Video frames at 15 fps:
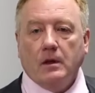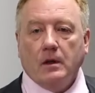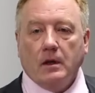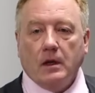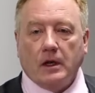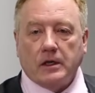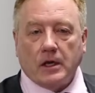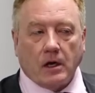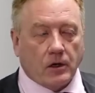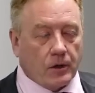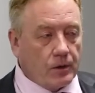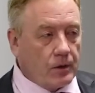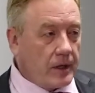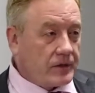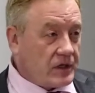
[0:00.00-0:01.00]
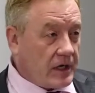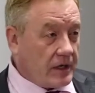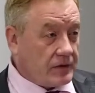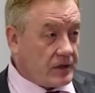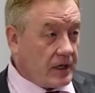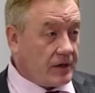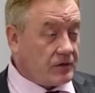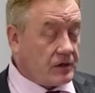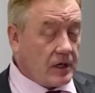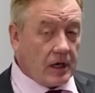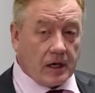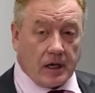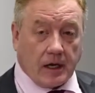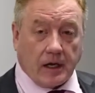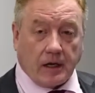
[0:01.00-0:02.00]
And YACU
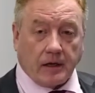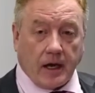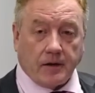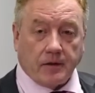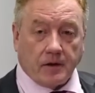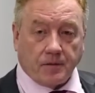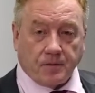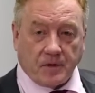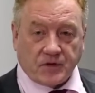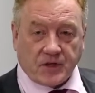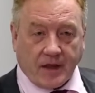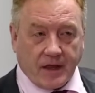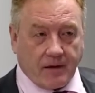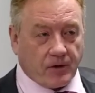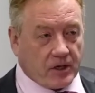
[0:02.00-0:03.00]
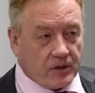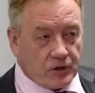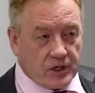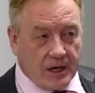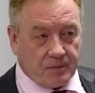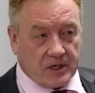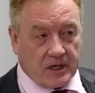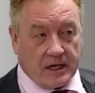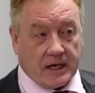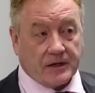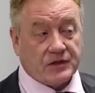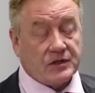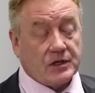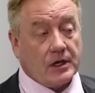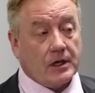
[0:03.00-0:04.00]
and the South African chapter
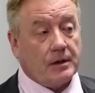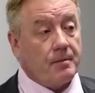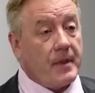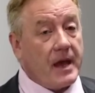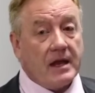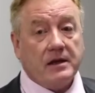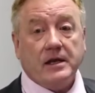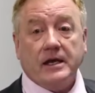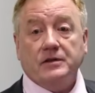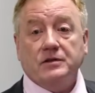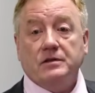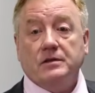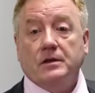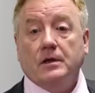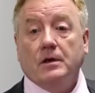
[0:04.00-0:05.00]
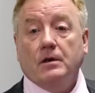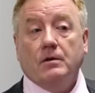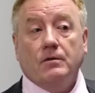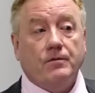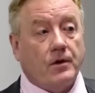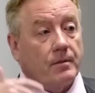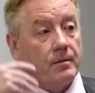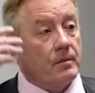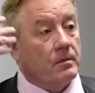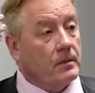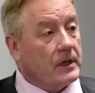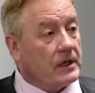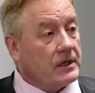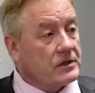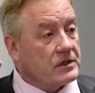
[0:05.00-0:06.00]
has a mandate from
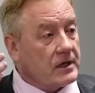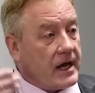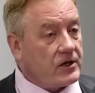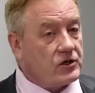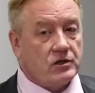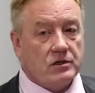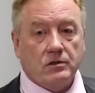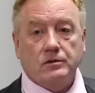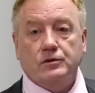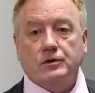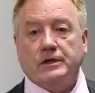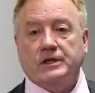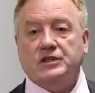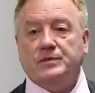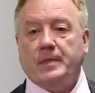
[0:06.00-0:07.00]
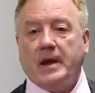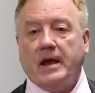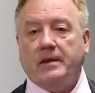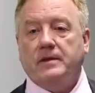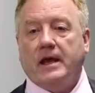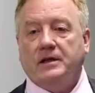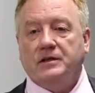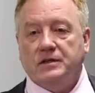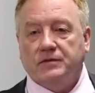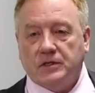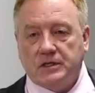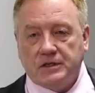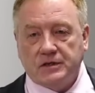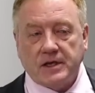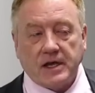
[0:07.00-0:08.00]
international to expand the
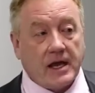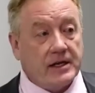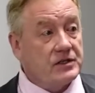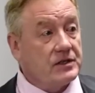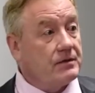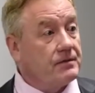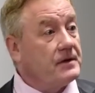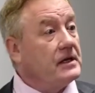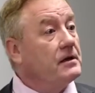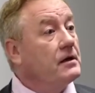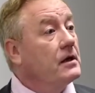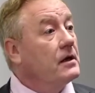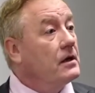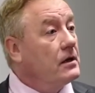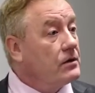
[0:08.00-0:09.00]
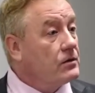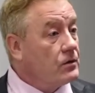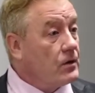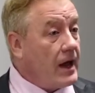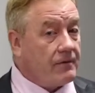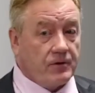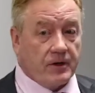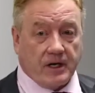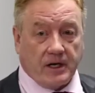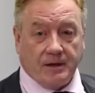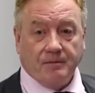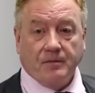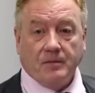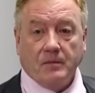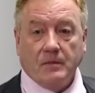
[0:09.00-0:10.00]
activities of the ACFE through Africa.
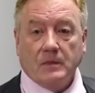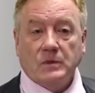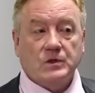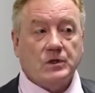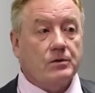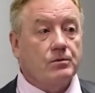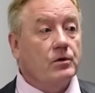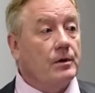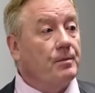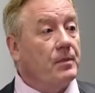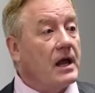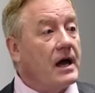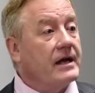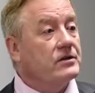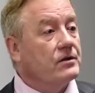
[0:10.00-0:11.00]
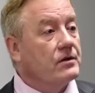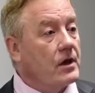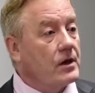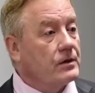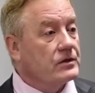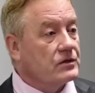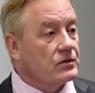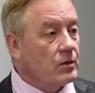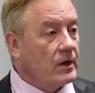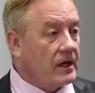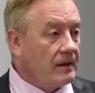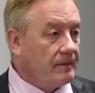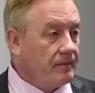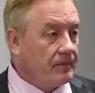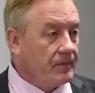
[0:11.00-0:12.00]
So it would apply to those as well.
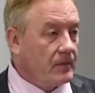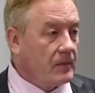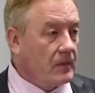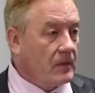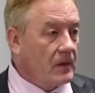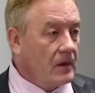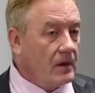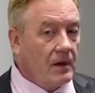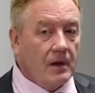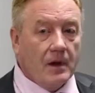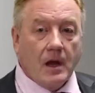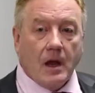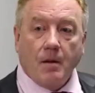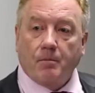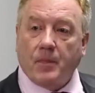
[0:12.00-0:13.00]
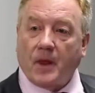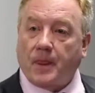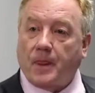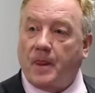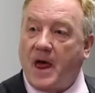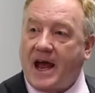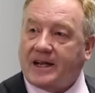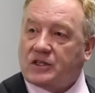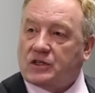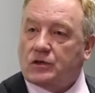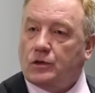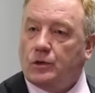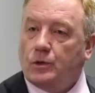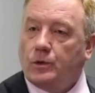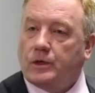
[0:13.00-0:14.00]
But that's
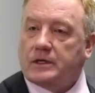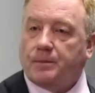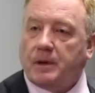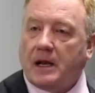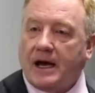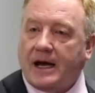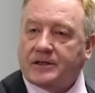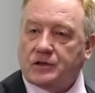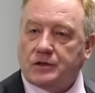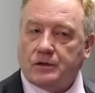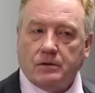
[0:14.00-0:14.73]
who it applies to.